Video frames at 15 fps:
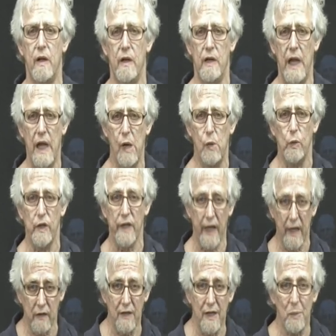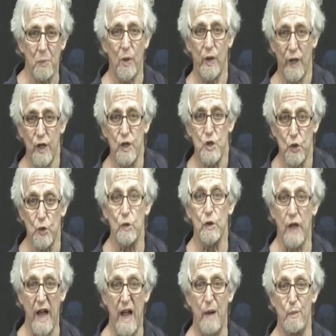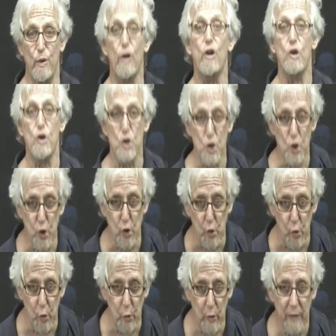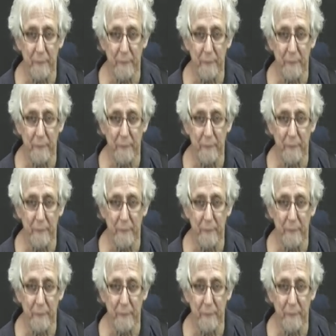now we'll get deeper into Lab 2.